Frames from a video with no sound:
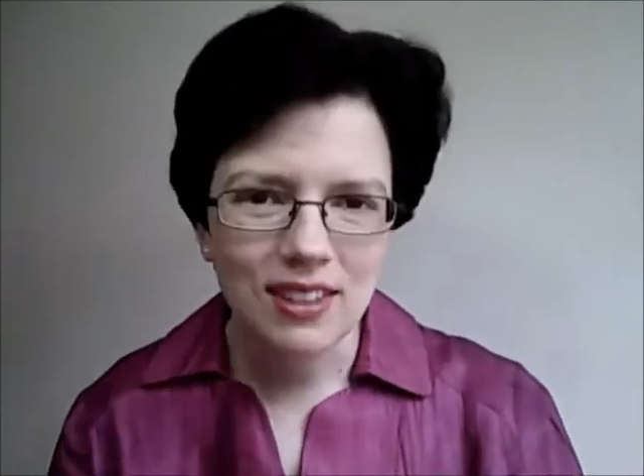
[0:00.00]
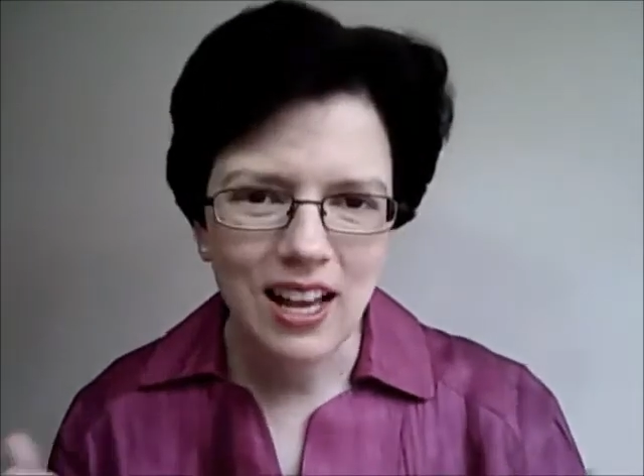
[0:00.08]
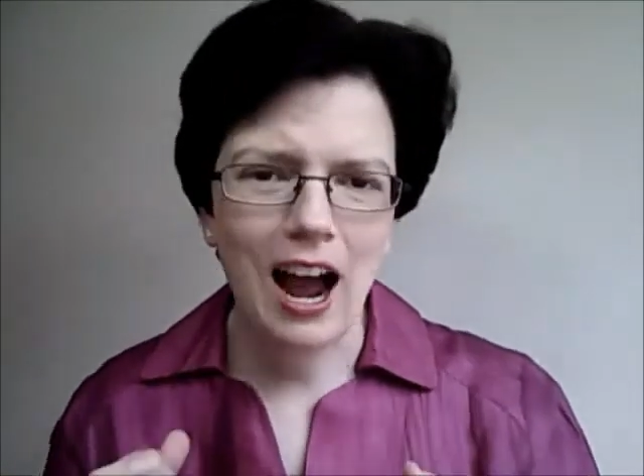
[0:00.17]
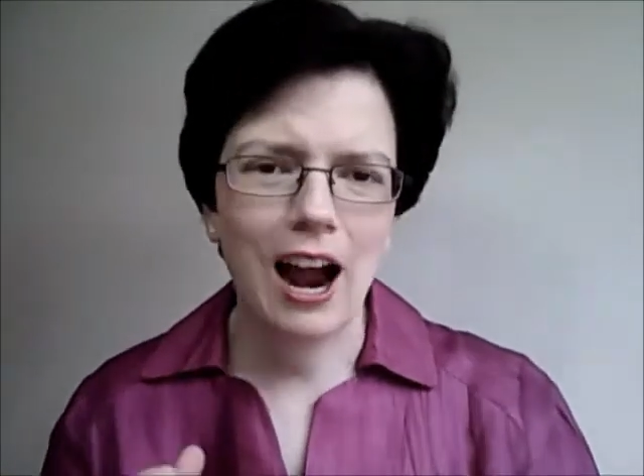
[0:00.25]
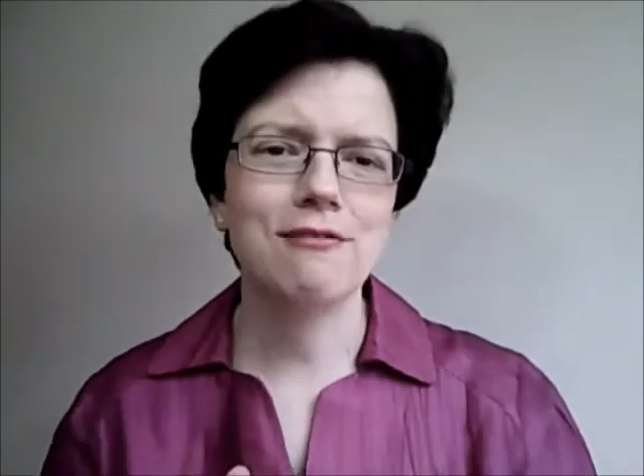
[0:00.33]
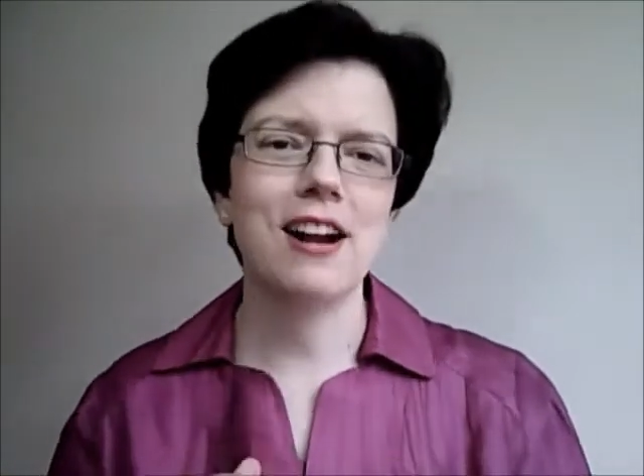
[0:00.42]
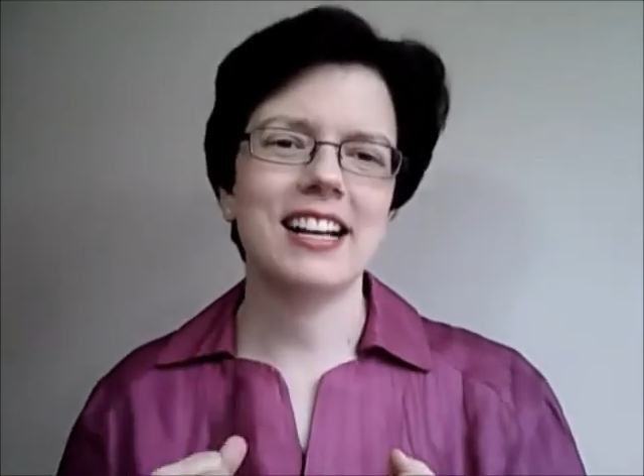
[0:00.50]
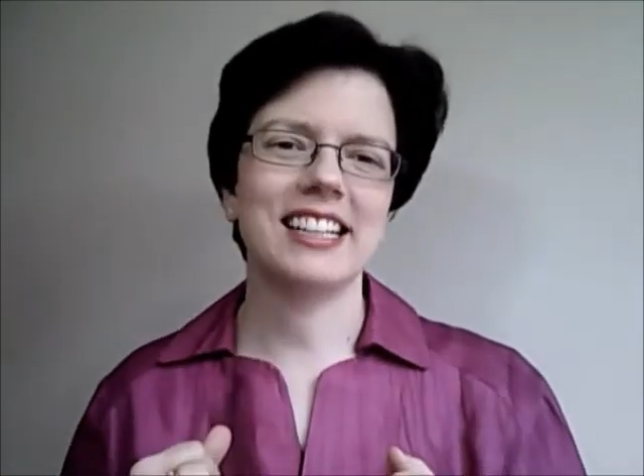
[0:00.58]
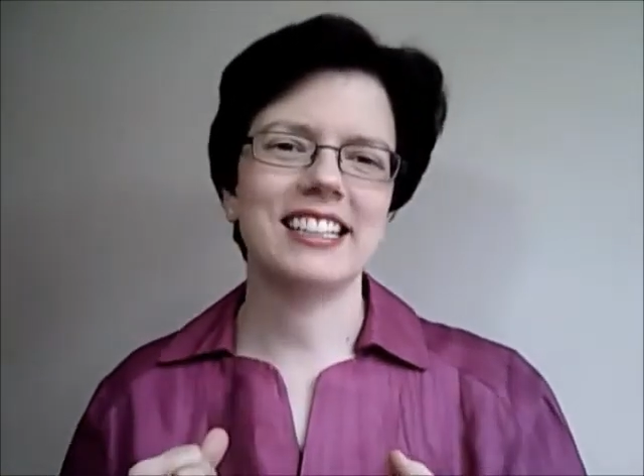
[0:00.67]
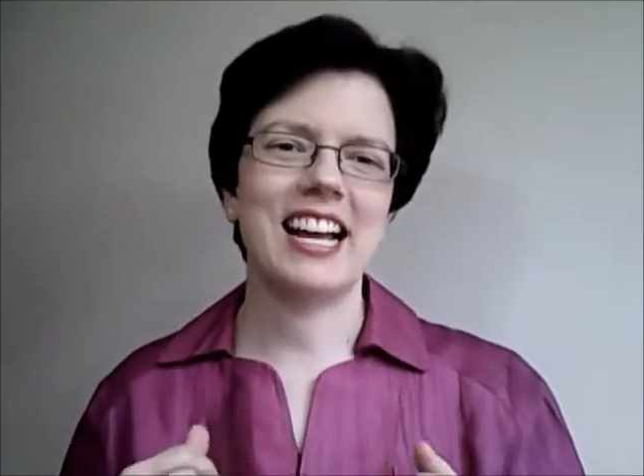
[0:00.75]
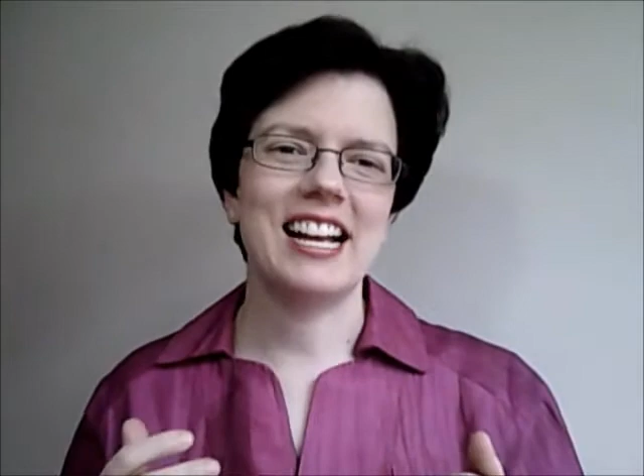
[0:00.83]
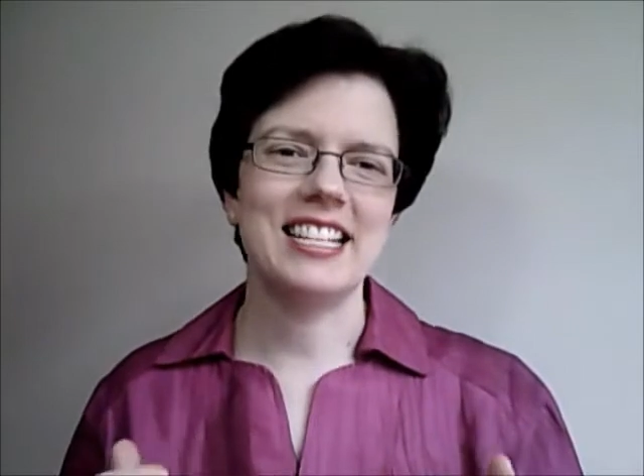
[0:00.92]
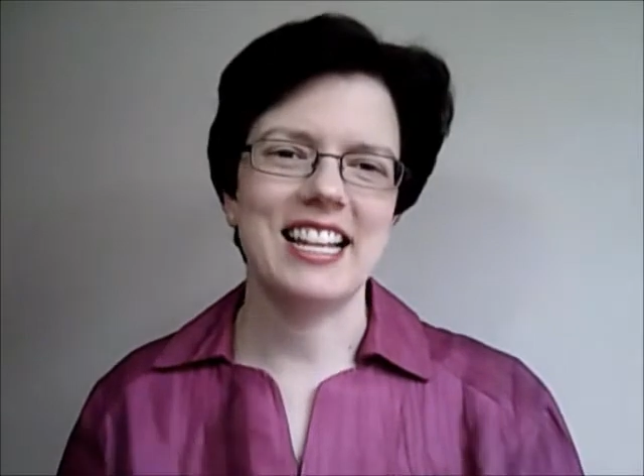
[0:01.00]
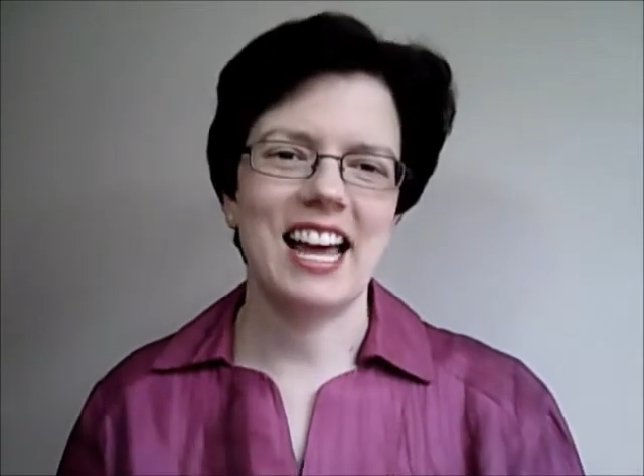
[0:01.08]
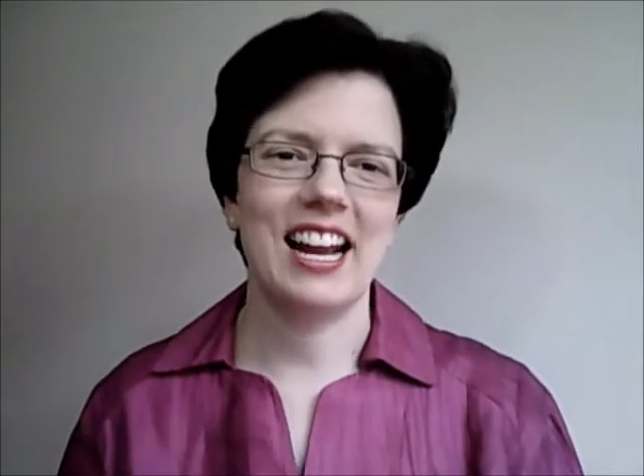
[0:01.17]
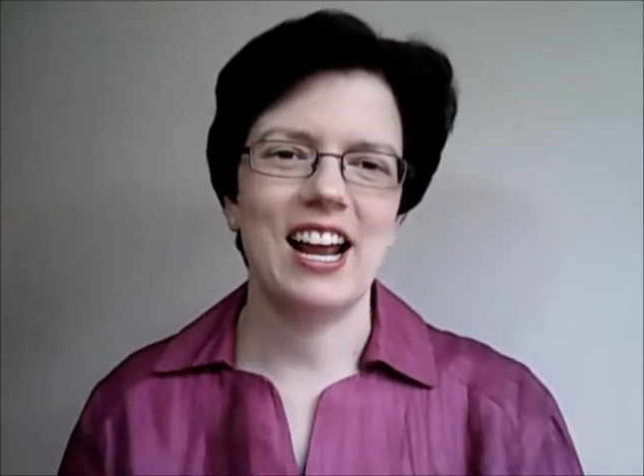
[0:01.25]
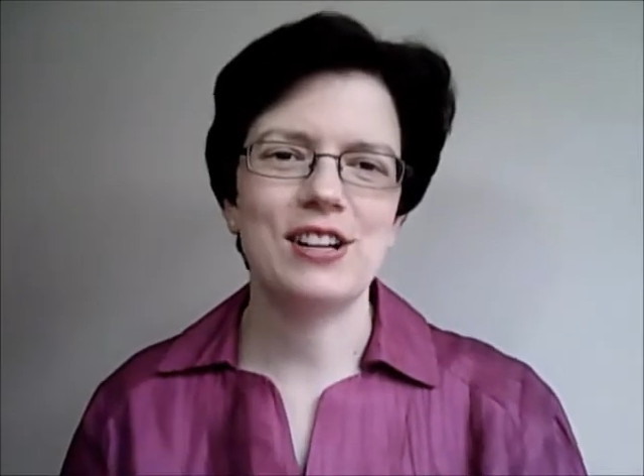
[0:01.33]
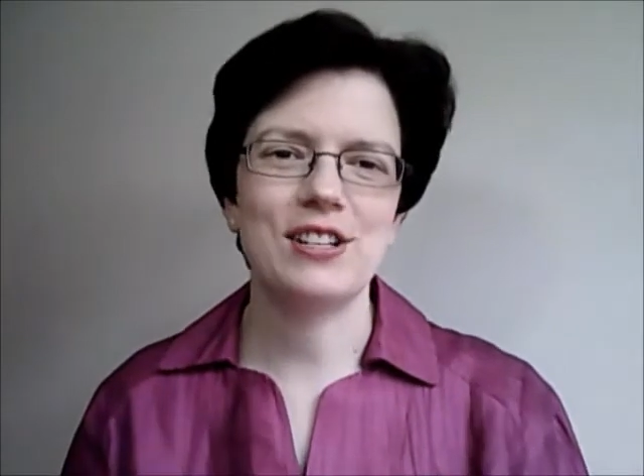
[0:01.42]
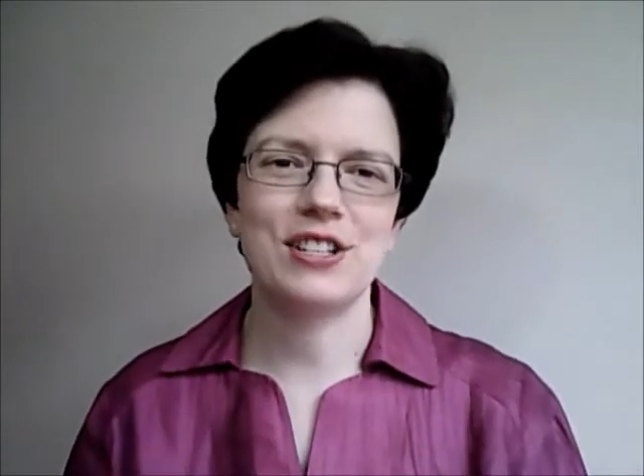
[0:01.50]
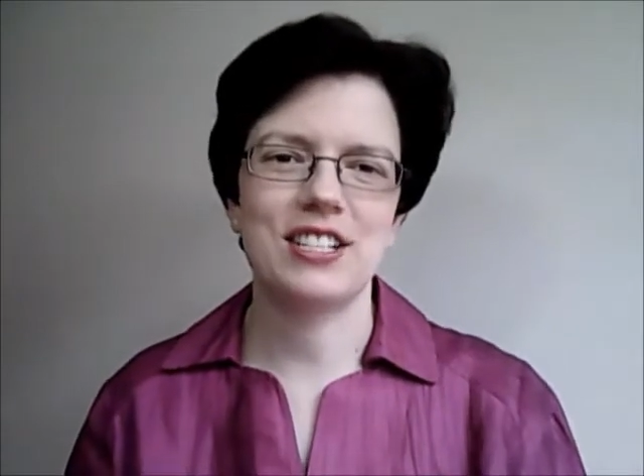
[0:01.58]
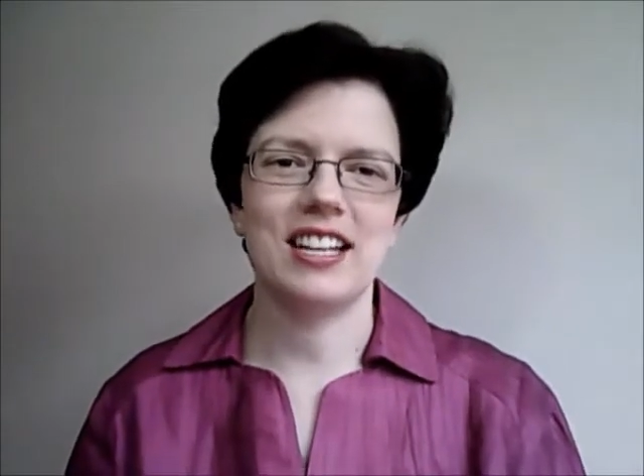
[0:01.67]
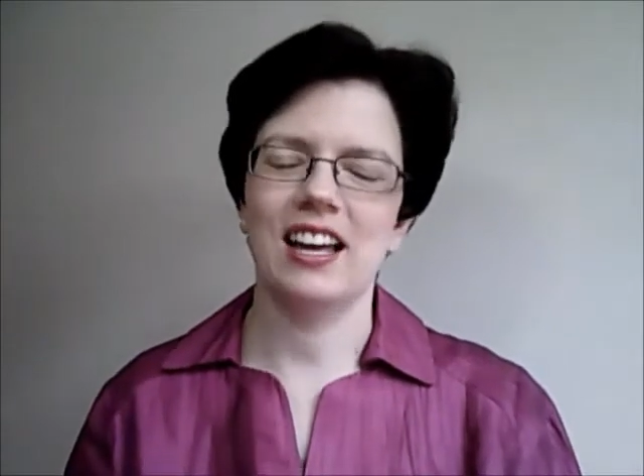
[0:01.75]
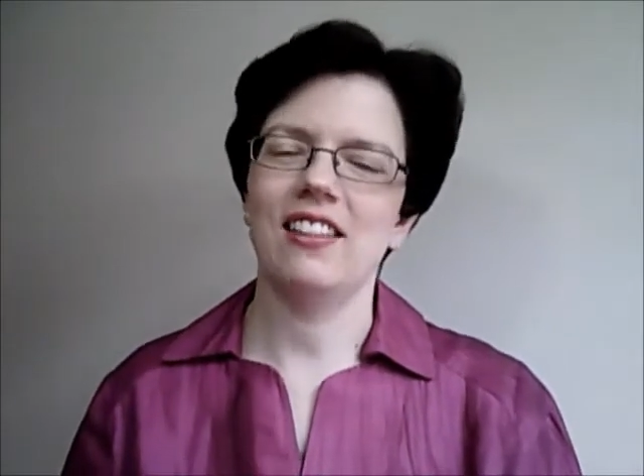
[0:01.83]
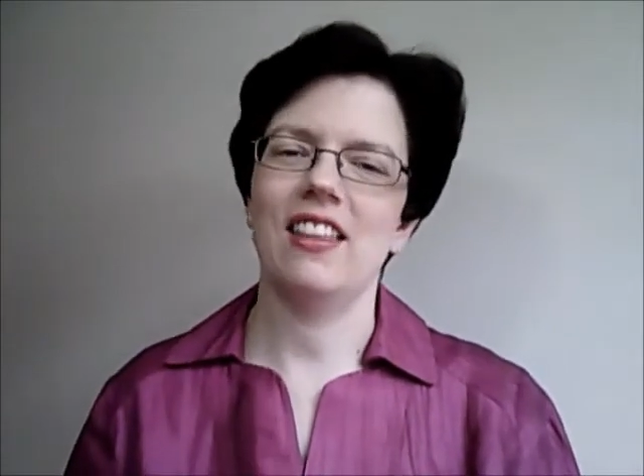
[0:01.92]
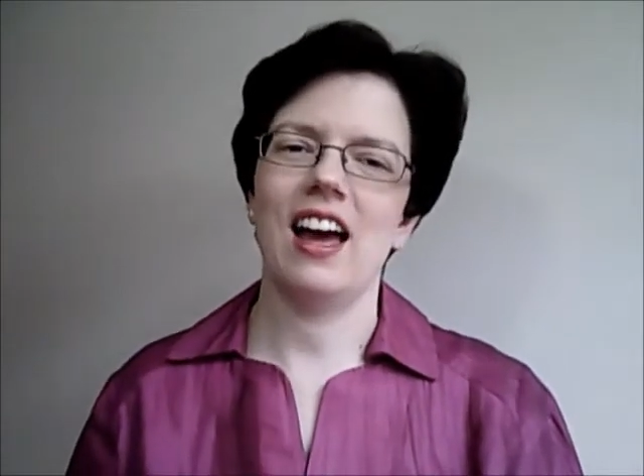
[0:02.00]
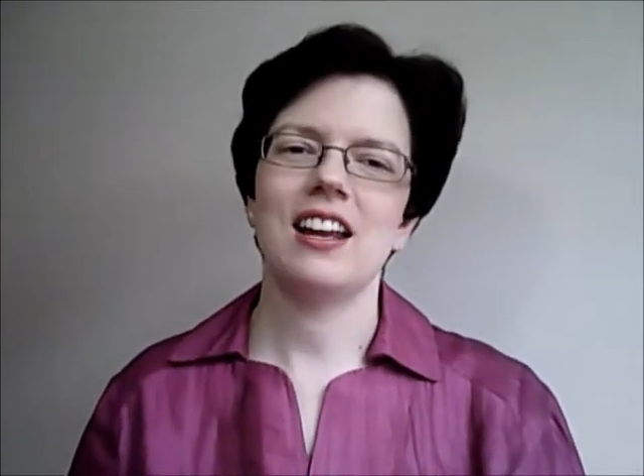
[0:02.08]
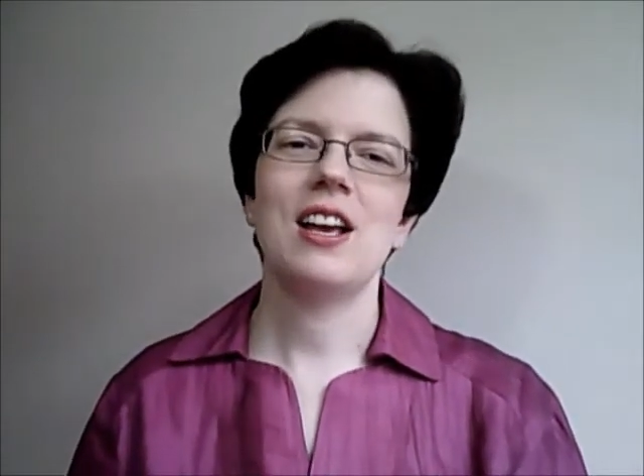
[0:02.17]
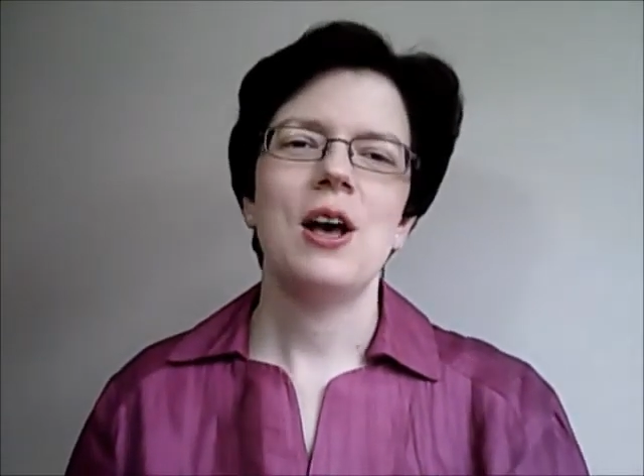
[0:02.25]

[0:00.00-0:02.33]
I recognize that, I understand that,